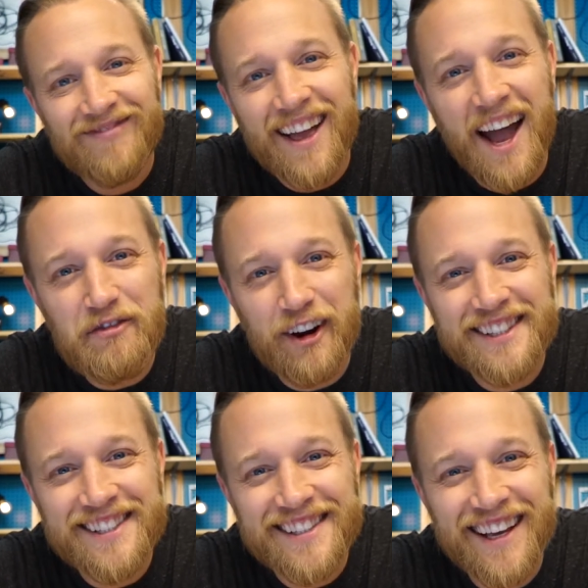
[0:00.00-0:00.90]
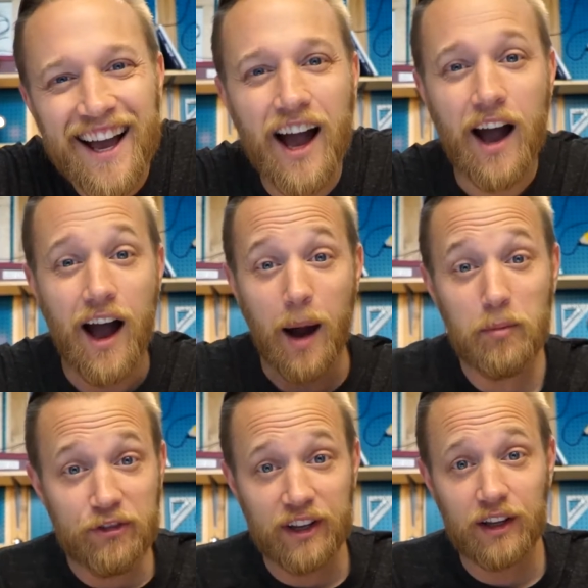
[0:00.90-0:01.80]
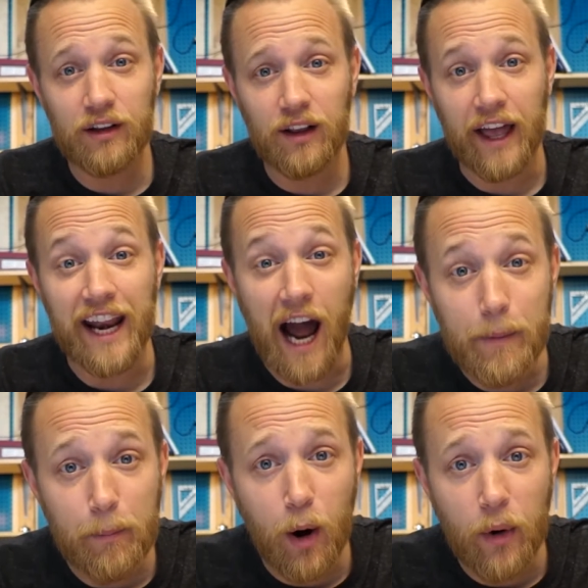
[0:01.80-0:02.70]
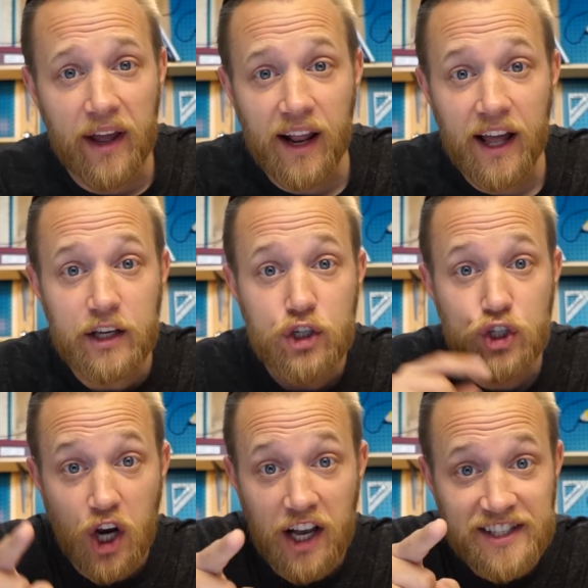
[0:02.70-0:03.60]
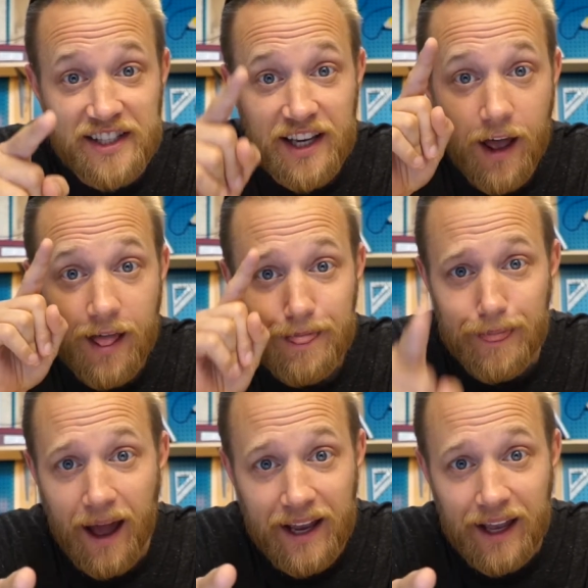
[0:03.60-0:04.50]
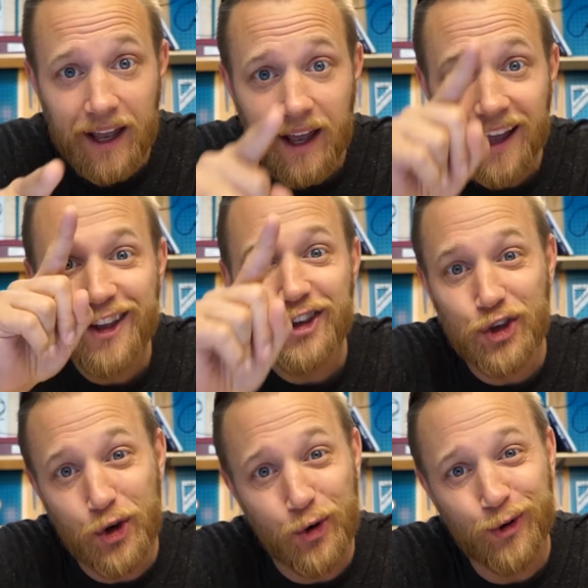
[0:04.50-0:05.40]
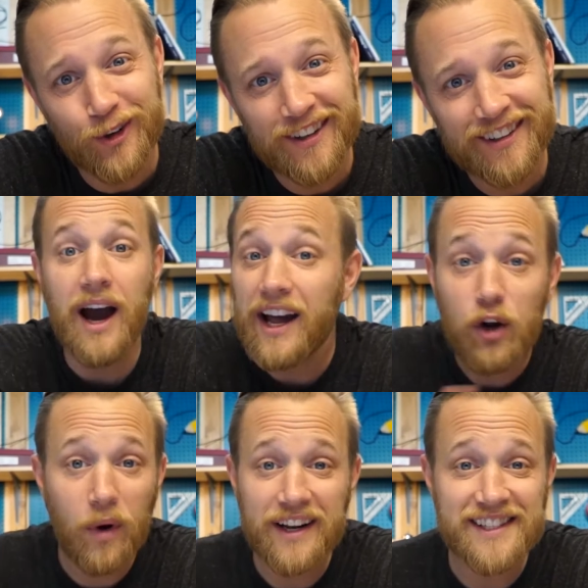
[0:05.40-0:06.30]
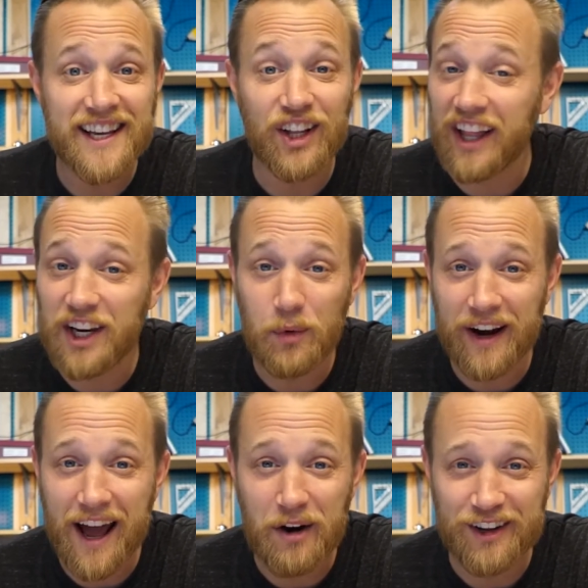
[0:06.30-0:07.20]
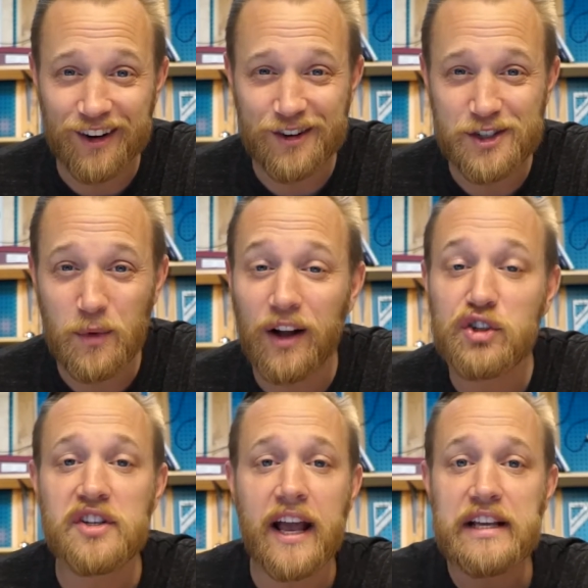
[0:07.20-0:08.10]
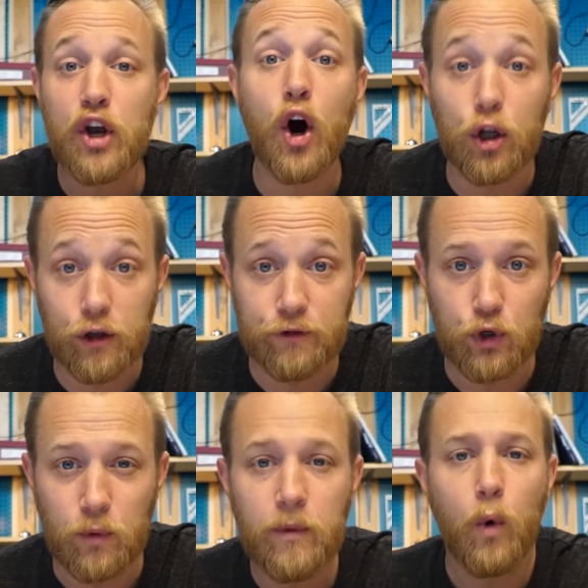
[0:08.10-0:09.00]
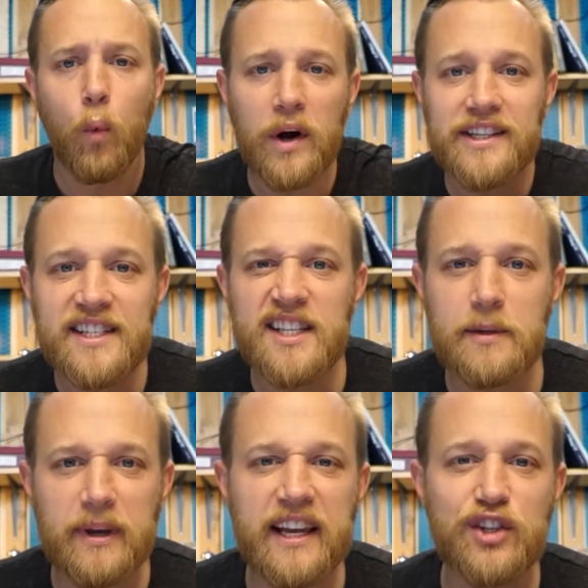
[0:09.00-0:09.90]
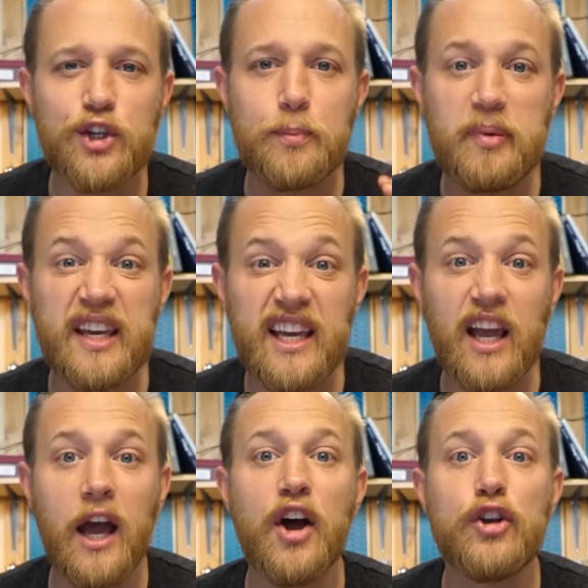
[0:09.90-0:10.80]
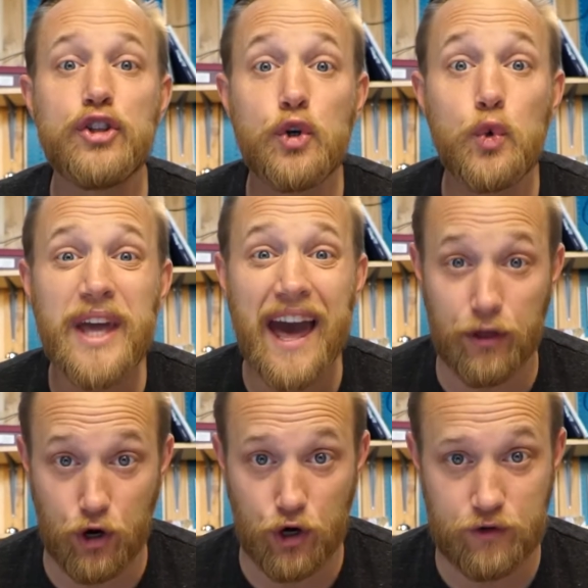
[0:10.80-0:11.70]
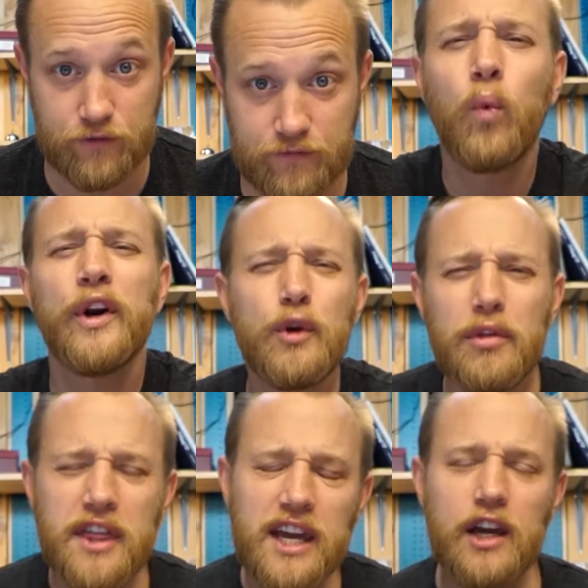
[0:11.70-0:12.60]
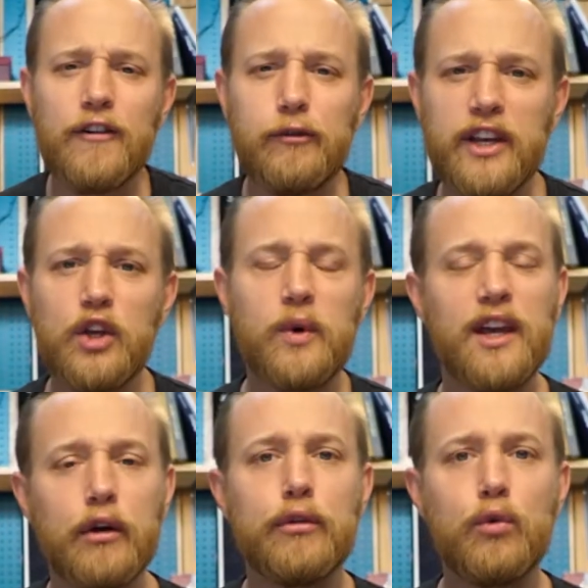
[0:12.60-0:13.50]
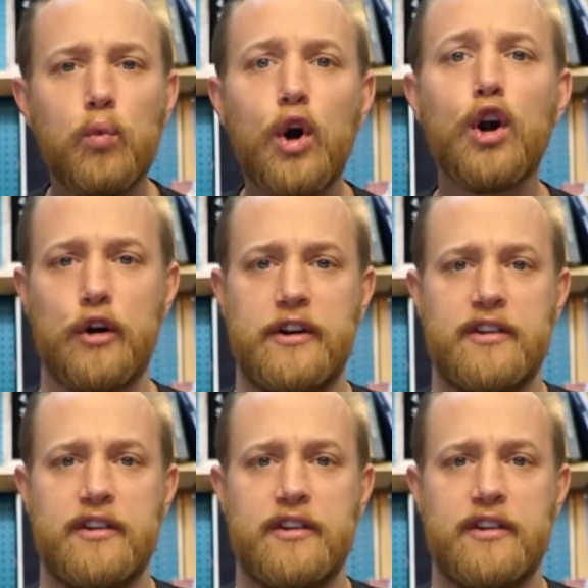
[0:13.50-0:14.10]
Hi friends, I'm Phil and I'm a poet just like you. I don't want to single anyone out here, so I'll just ask all of you. What does it mean to be together? What do you think of when you hear the word?